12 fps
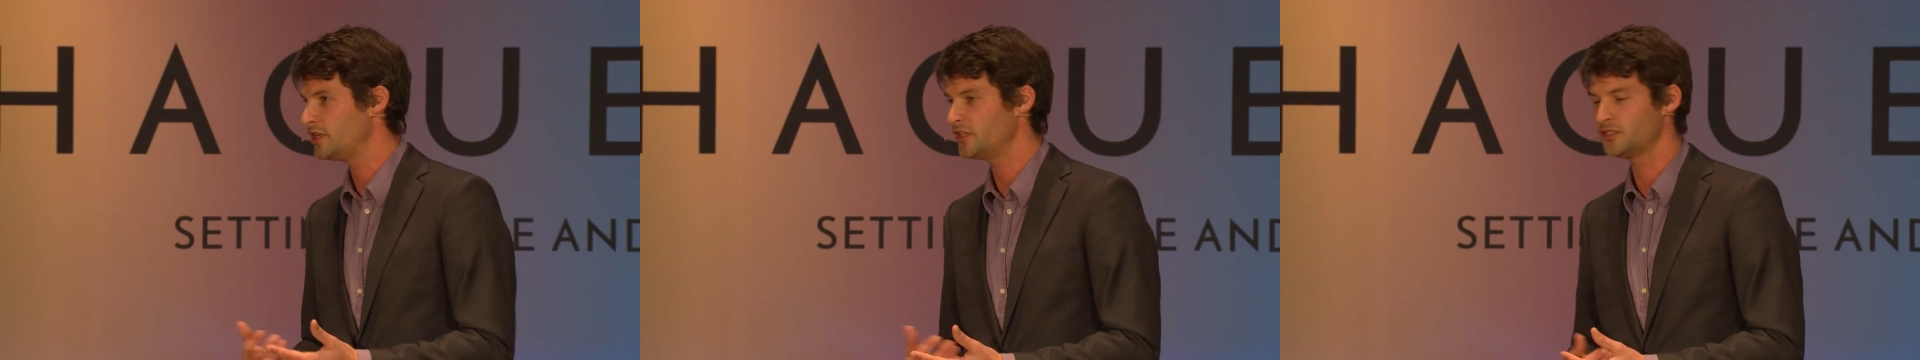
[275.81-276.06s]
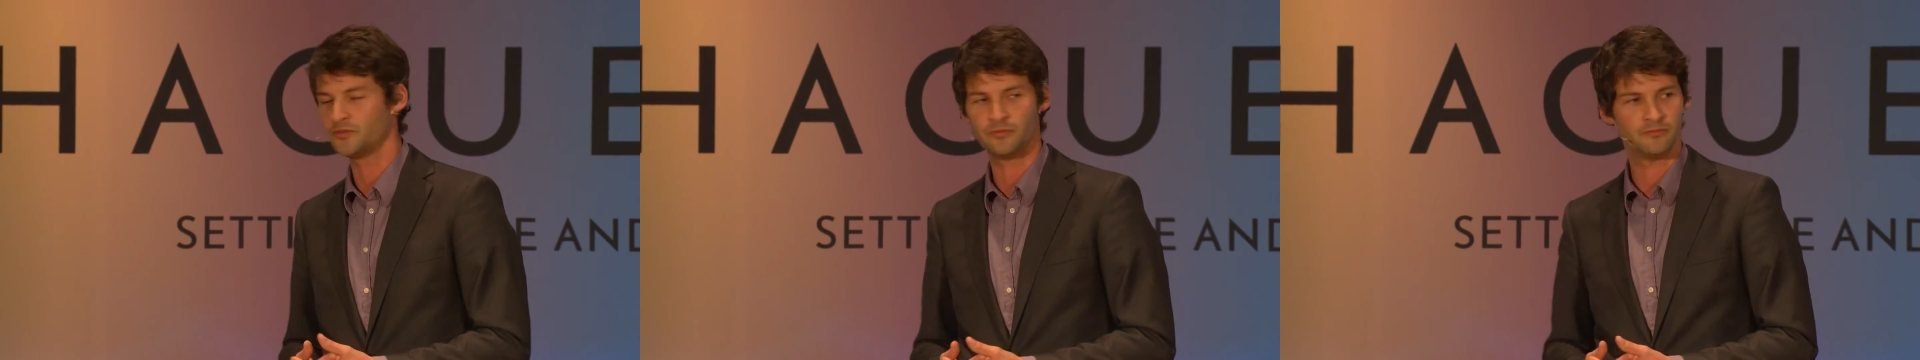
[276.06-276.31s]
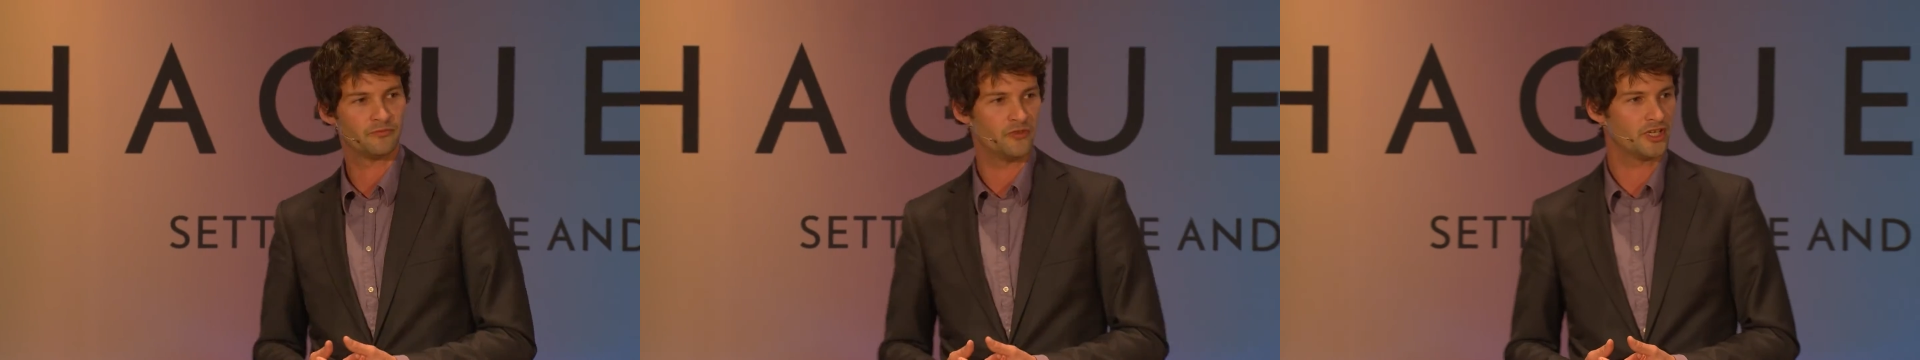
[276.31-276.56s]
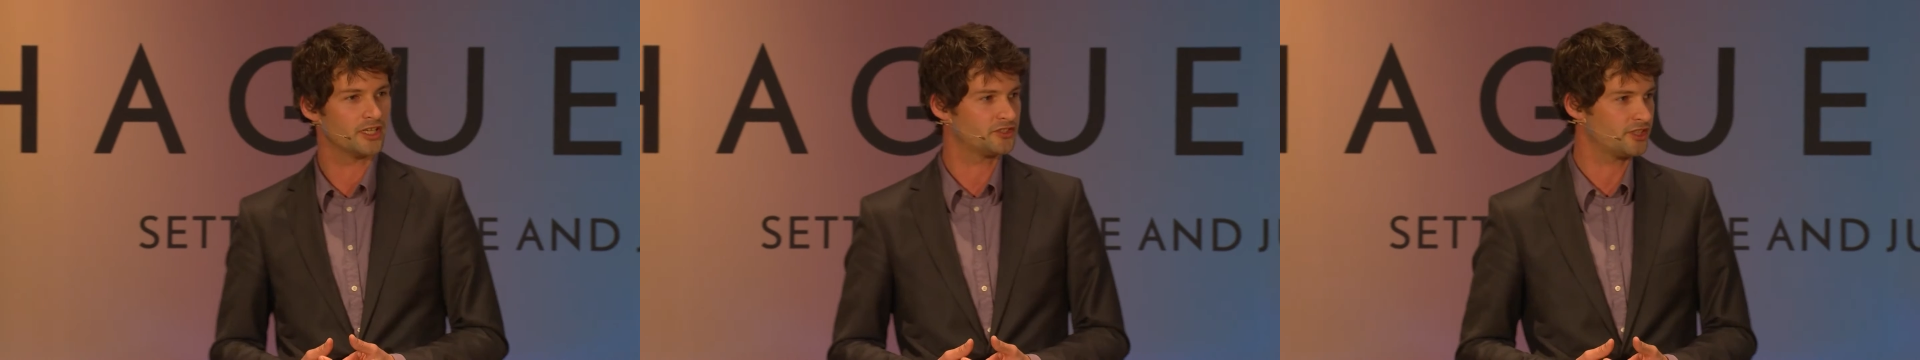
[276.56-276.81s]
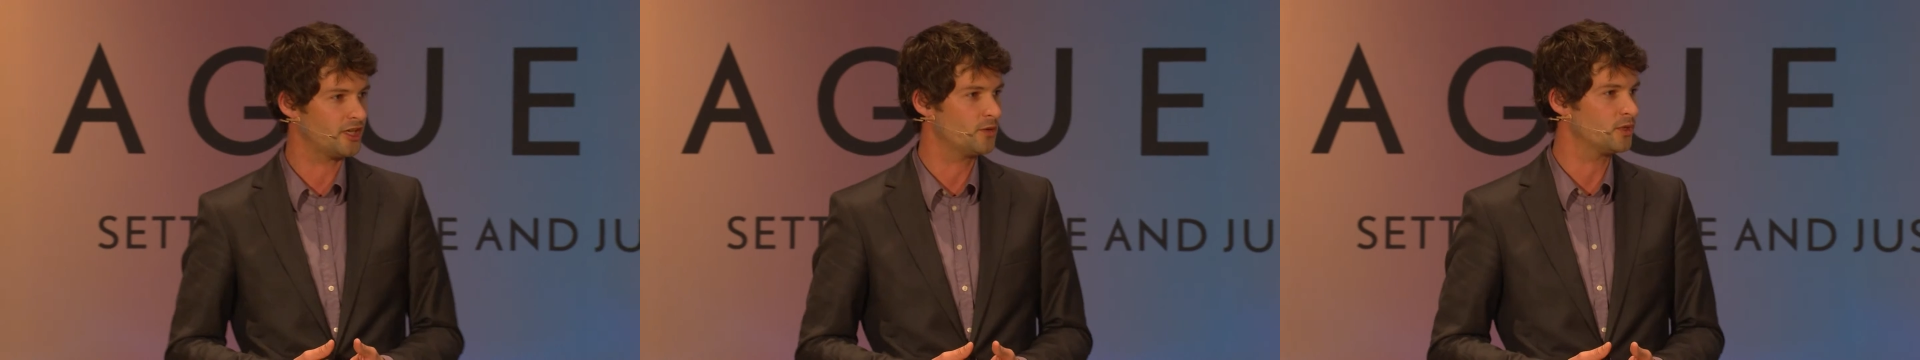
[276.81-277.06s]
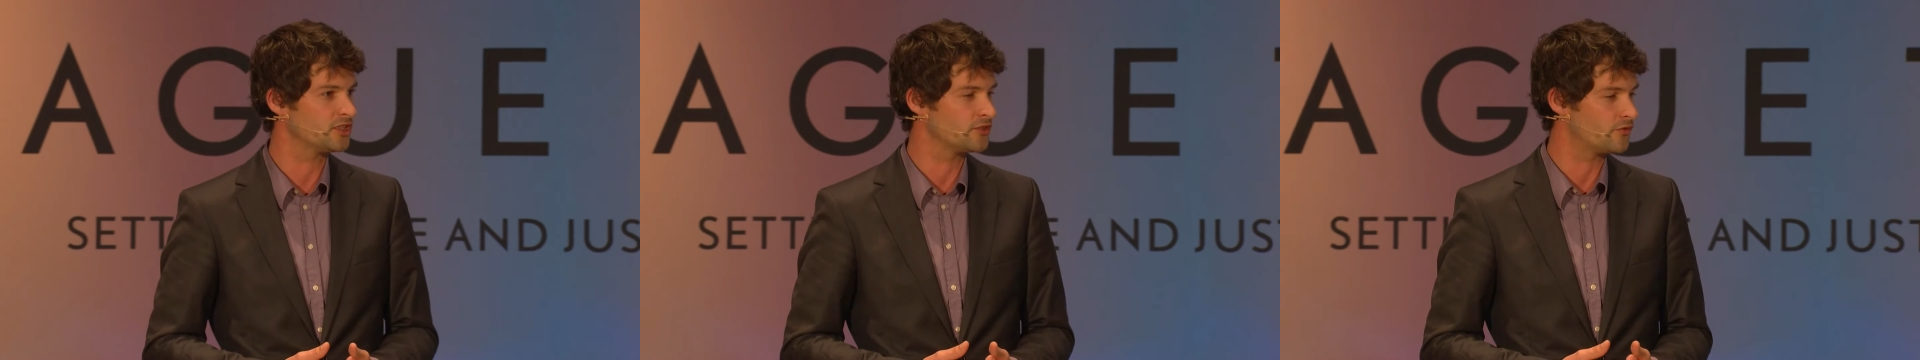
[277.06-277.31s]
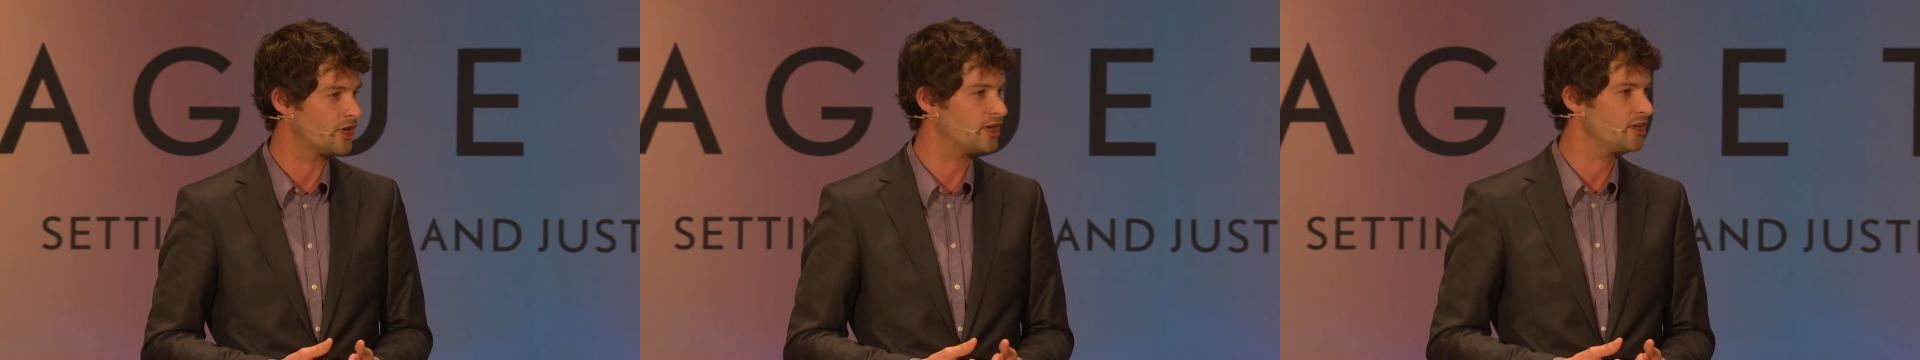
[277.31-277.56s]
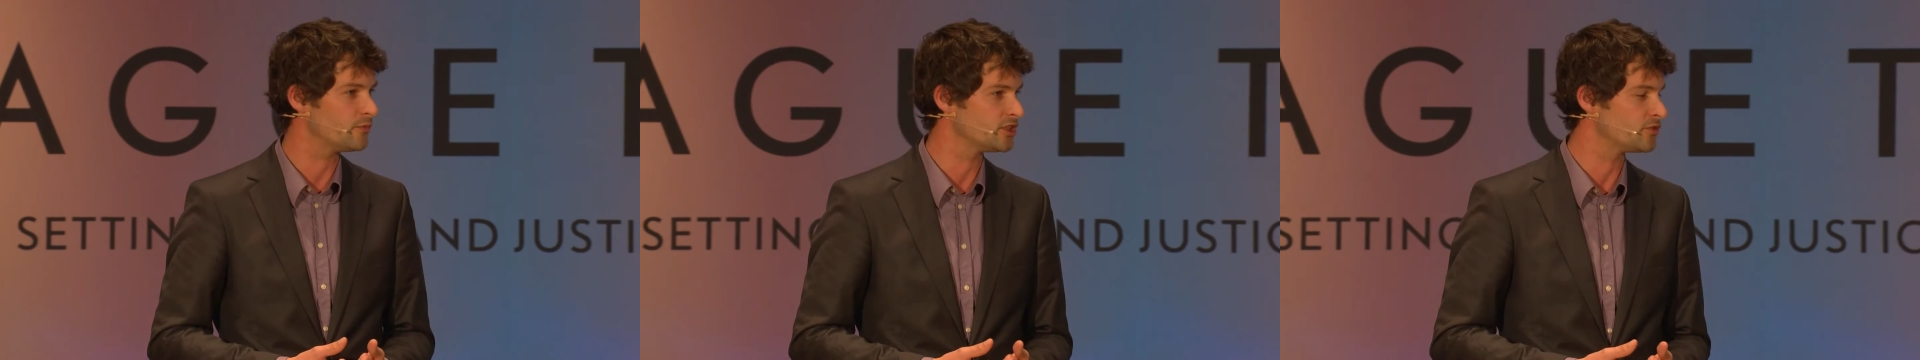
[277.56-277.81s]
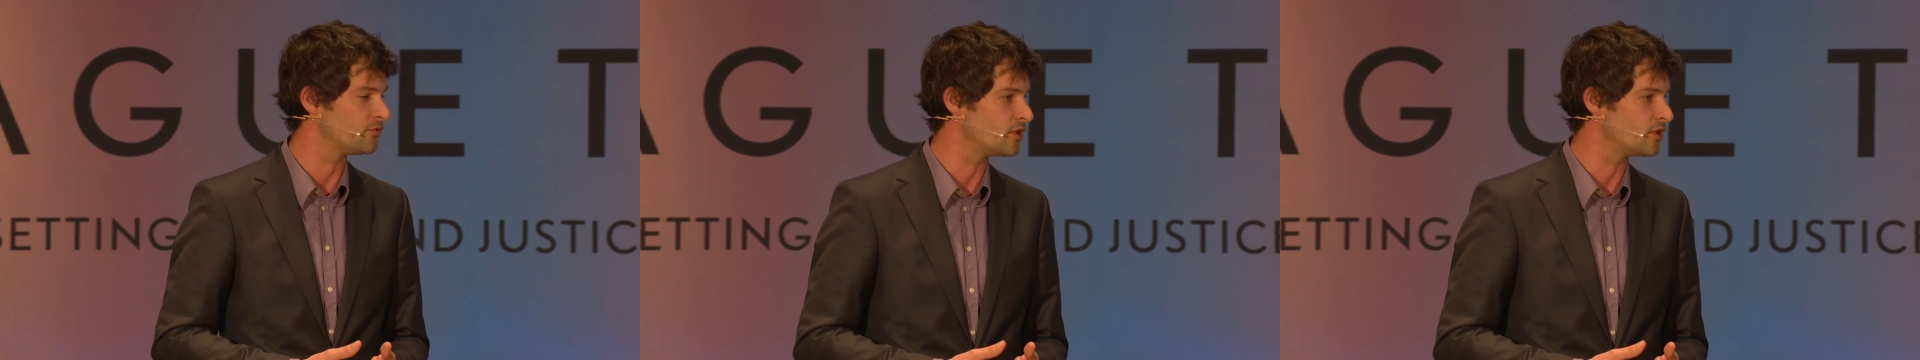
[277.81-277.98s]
this, we can say what is right and what is